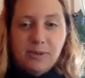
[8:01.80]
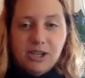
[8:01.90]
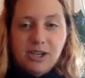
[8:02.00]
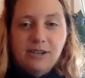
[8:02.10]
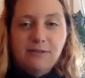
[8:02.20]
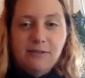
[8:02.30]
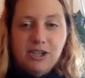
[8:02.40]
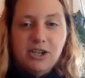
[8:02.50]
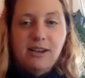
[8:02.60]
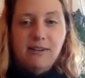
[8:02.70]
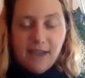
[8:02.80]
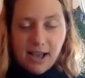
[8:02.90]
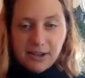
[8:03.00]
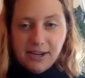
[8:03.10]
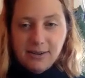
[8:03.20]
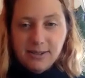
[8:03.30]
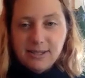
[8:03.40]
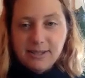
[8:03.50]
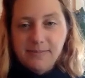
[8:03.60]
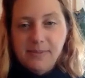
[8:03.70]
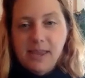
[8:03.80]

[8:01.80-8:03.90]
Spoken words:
mission, vision, and values,